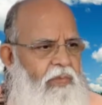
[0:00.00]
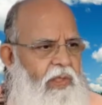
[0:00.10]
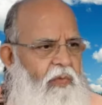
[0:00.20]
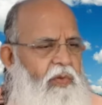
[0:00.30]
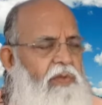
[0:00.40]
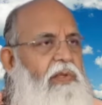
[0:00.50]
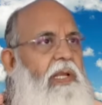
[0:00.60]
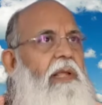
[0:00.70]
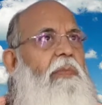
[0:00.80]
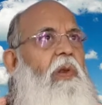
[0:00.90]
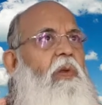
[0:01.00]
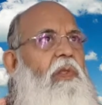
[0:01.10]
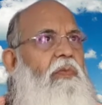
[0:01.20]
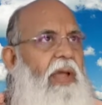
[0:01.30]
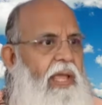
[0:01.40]
If you are sitting below
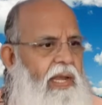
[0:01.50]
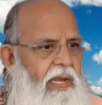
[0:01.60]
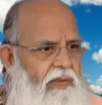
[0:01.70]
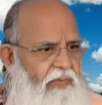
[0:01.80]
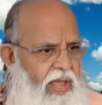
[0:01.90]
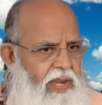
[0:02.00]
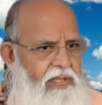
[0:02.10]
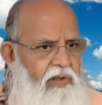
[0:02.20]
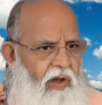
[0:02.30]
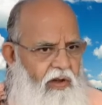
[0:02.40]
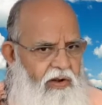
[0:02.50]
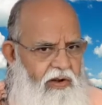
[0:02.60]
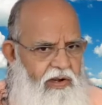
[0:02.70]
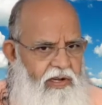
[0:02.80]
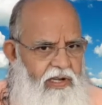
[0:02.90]
the fan and the fan is on,
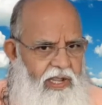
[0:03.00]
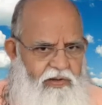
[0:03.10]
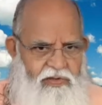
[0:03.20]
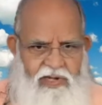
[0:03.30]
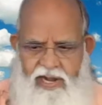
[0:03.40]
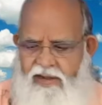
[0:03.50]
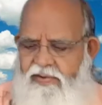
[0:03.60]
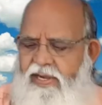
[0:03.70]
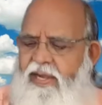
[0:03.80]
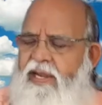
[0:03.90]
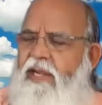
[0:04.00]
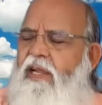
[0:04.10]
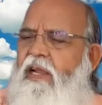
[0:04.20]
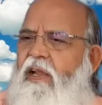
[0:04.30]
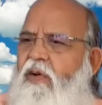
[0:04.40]
and you start levitating,
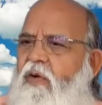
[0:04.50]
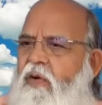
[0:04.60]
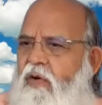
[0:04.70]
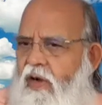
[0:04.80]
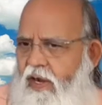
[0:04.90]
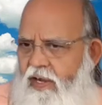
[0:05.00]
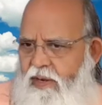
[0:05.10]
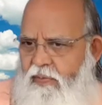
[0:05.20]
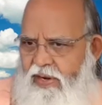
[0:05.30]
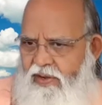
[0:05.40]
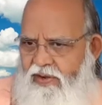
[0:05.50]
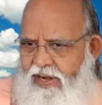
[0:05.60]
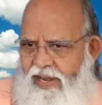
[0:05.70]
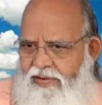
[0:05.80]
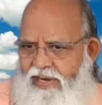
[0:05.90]
go in a particular
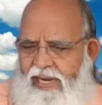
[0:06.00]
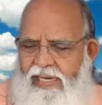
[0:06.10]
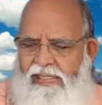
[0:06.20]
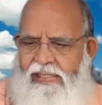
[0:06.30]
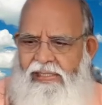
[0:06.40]
level and